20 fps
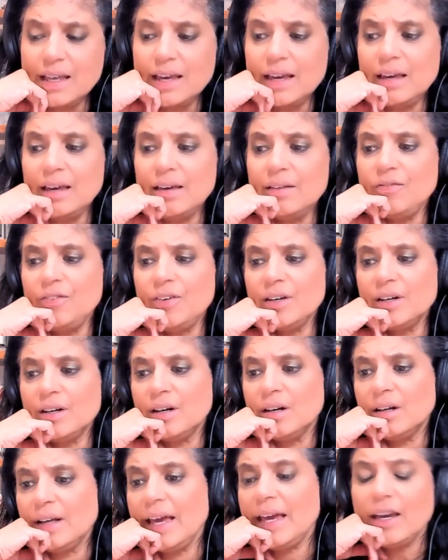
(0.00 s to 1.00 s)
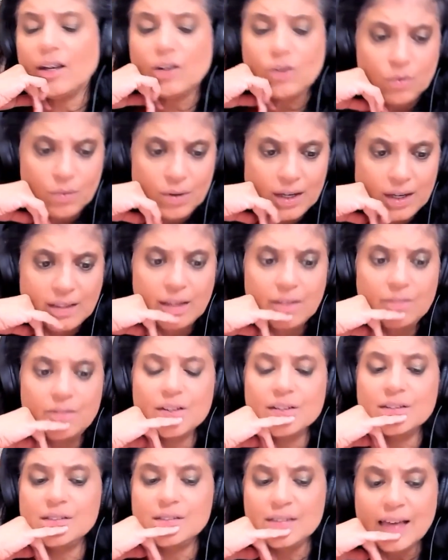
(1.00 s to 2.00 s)
they feel angry, they
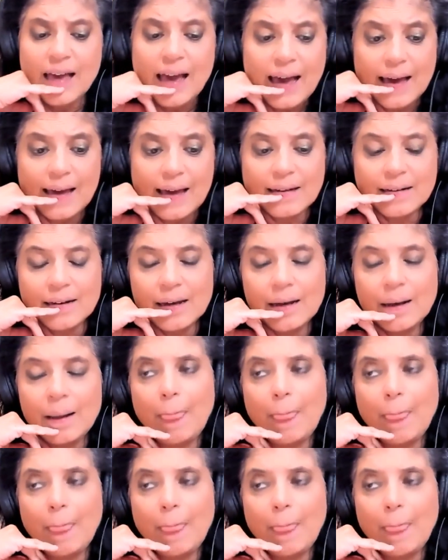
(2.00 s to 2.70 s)
feel sad.